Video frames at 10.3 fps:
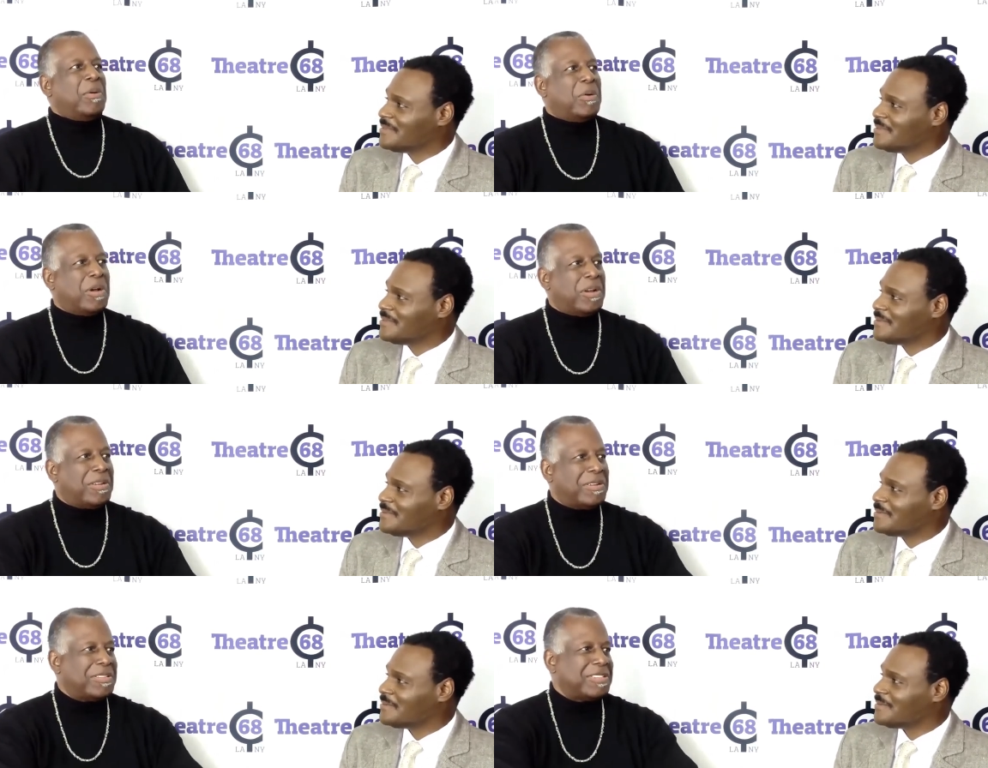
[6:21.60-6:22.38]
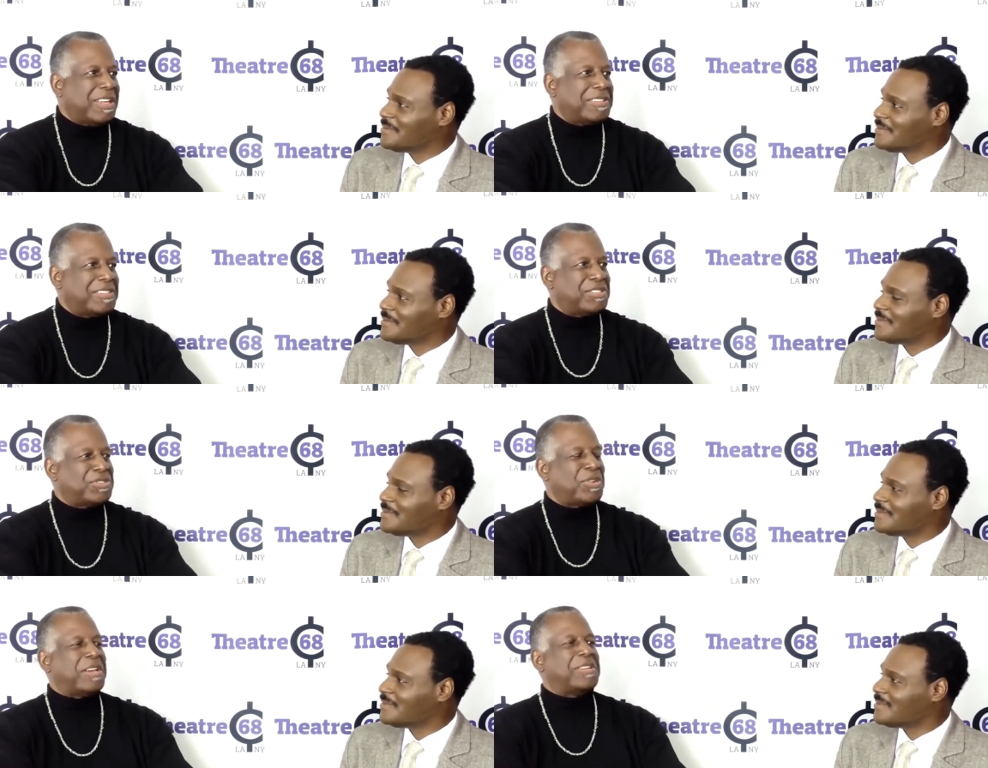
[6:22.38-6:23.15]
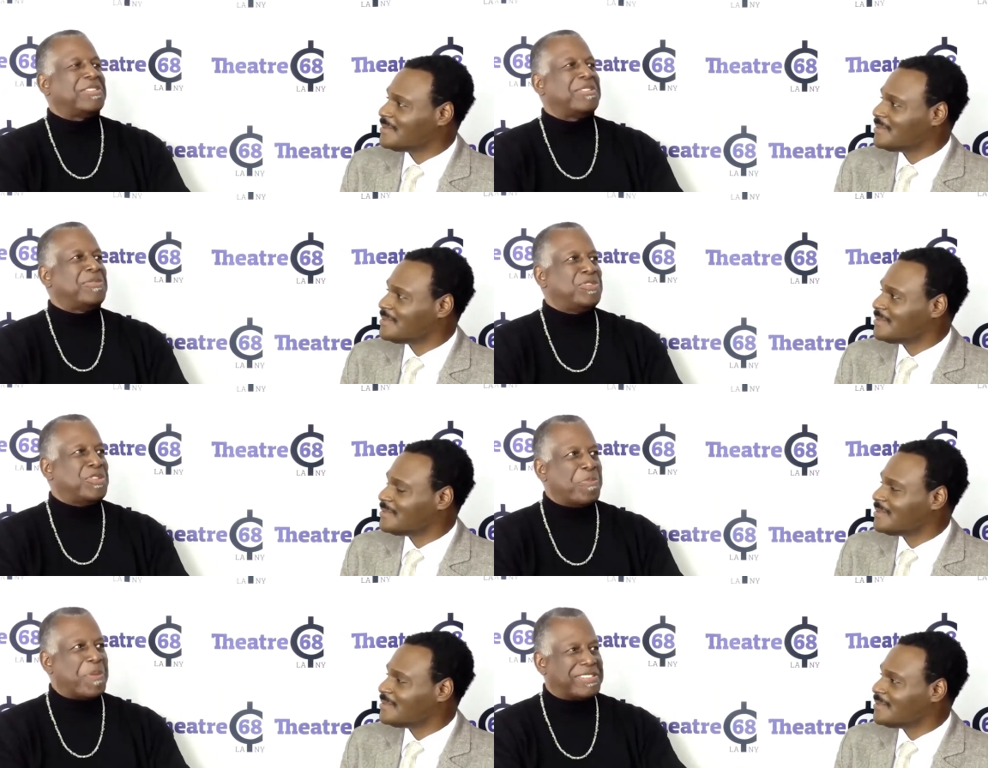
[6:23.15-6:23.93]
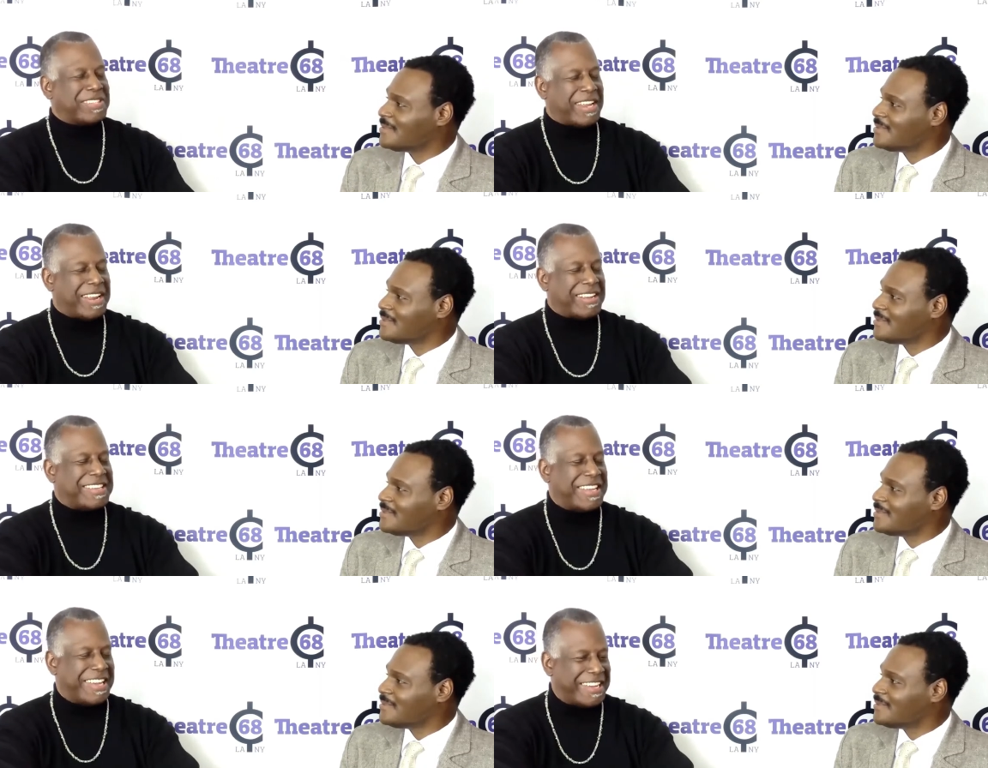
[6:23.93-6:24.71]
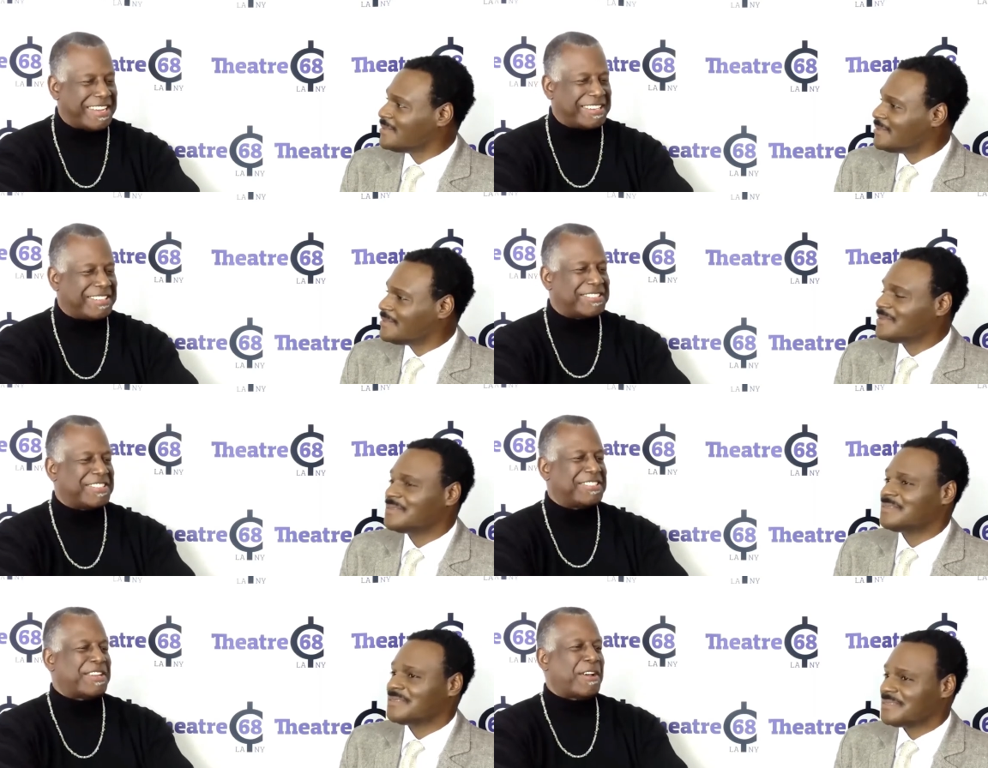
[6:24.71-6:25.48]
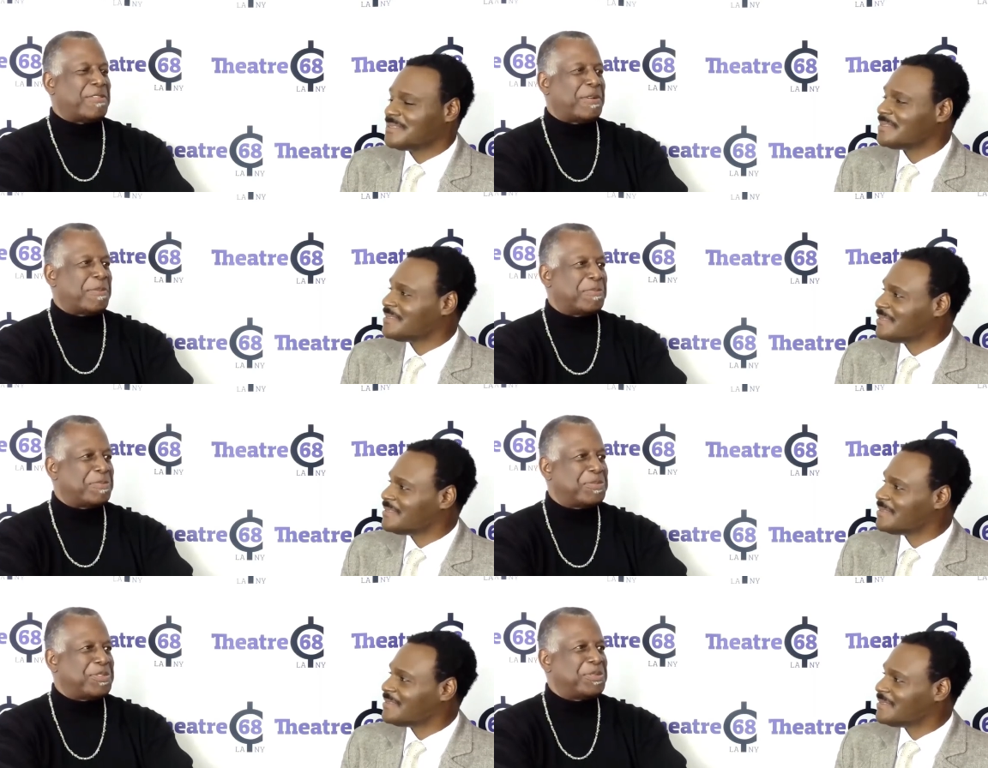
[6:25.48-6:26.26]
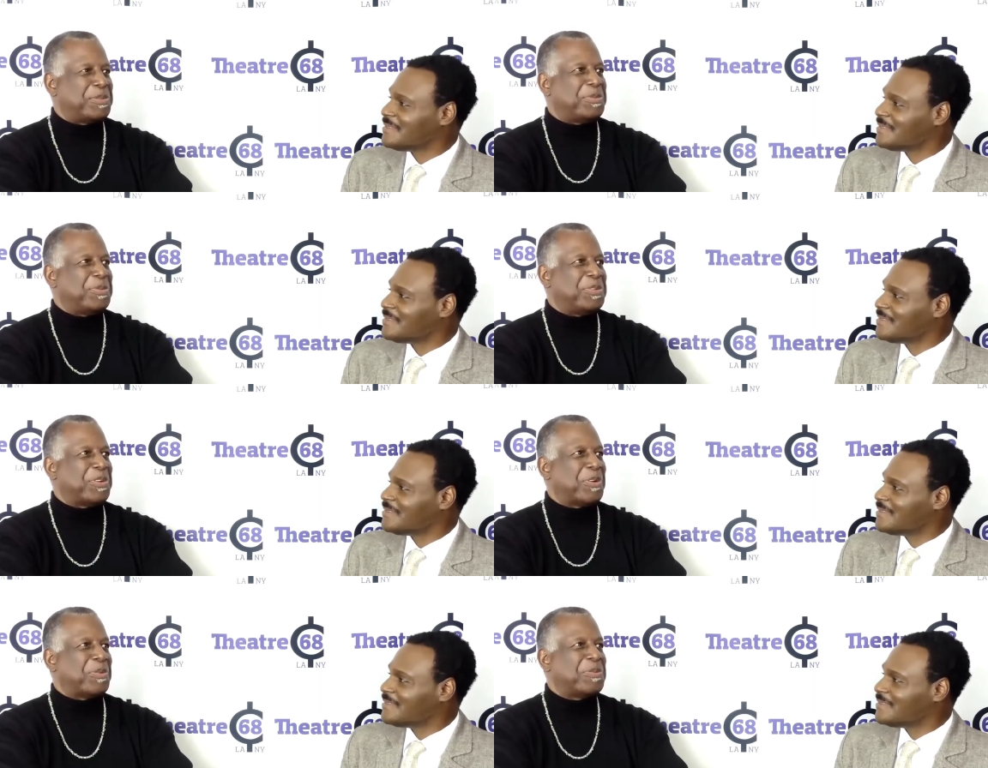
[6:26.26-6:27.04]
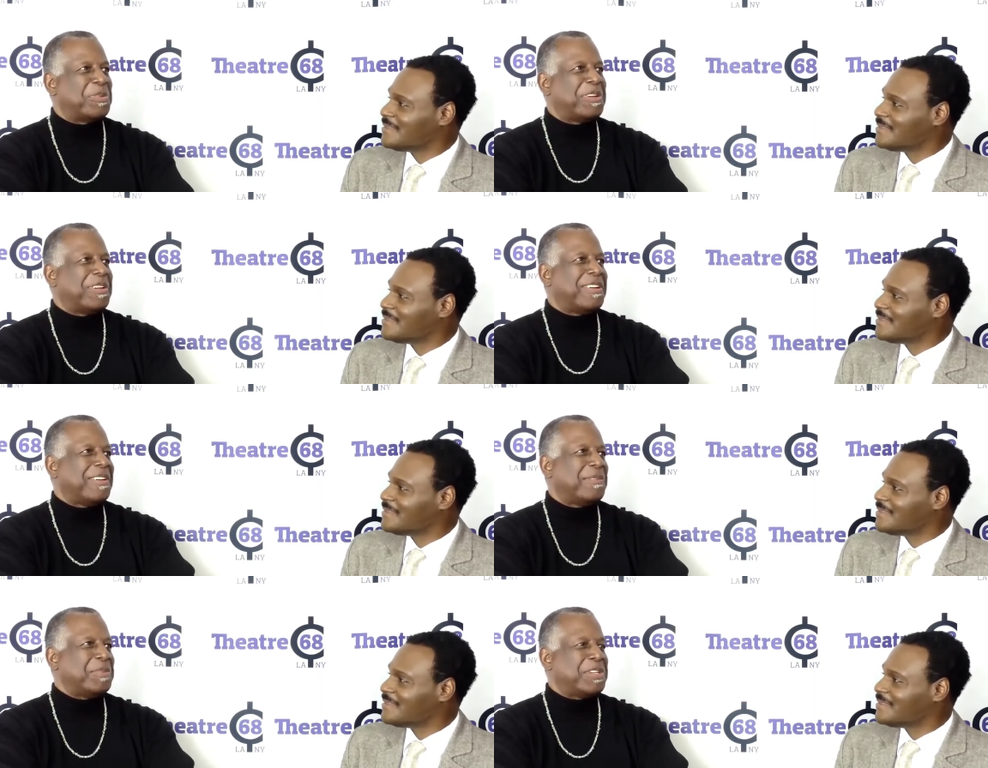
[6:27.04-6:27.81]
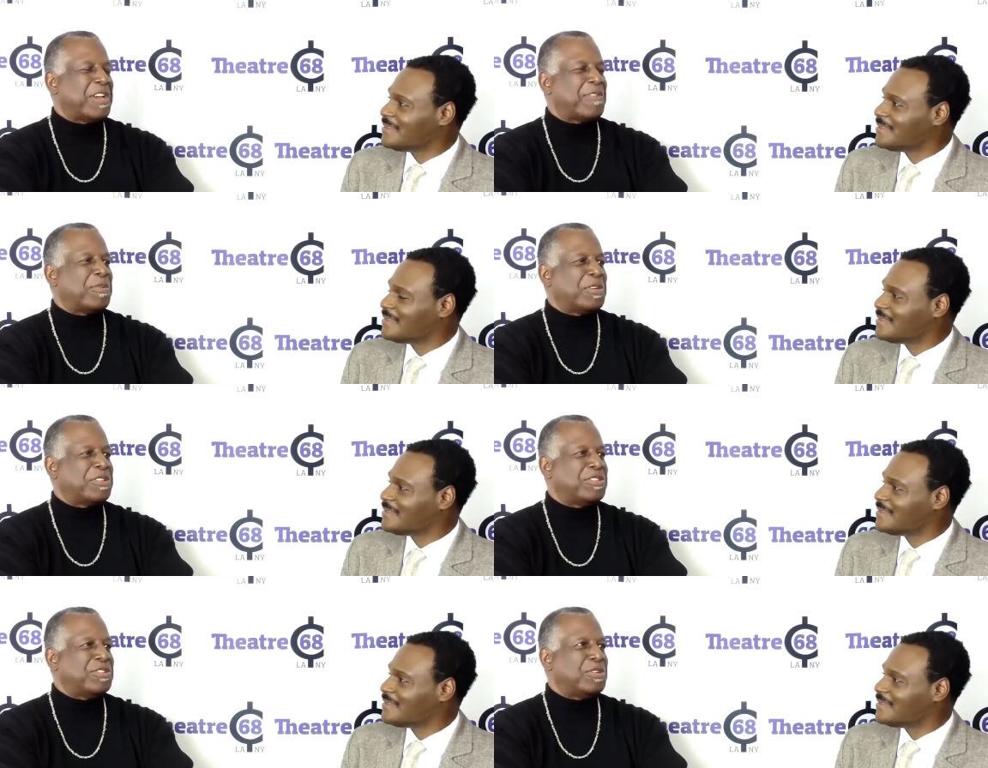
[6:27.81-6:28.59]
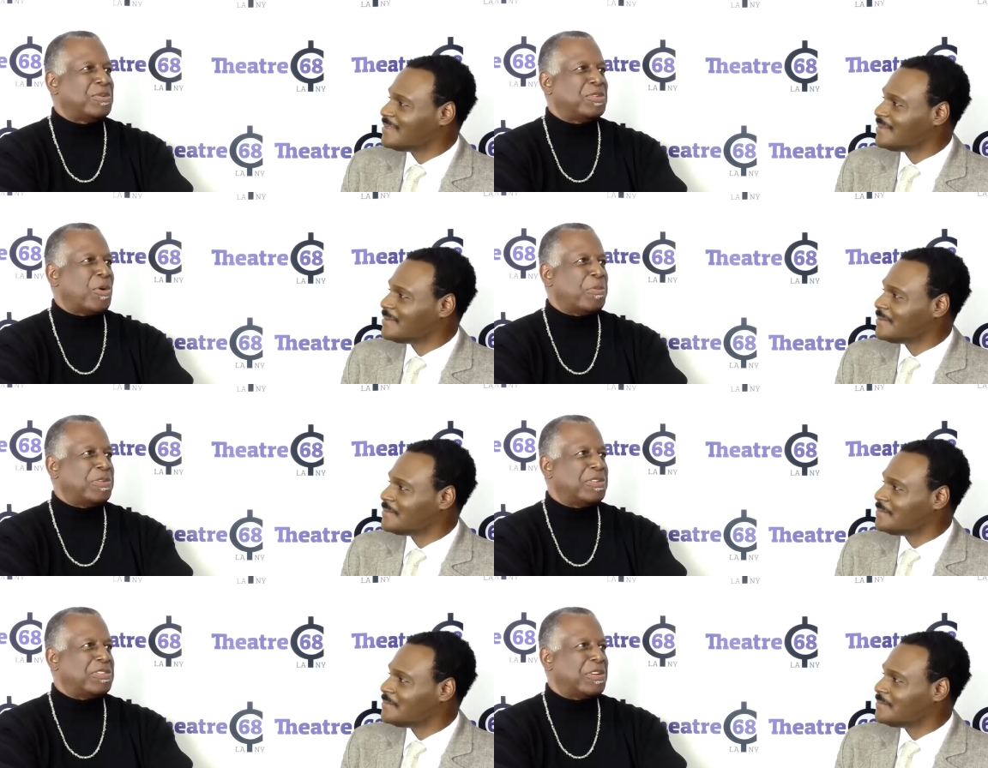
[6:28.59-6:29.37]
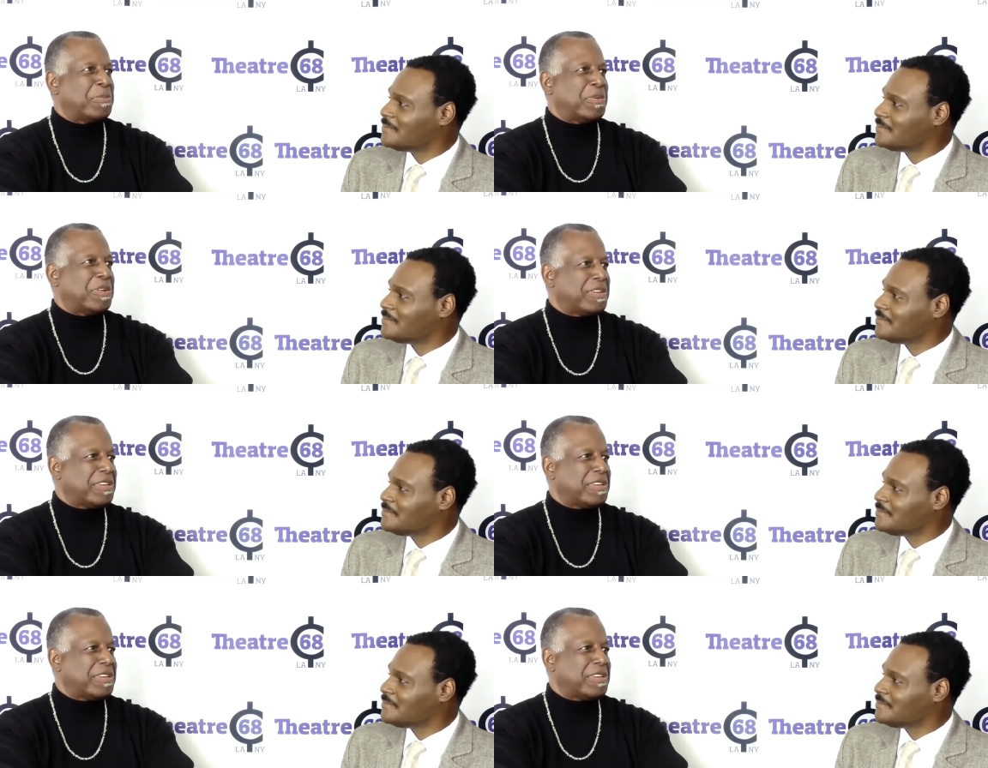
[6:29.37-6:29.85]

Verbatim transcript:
Speaker 1: Well, I just try the, the best that I can to tell them to, you know, be careful what you do when you open your zipper,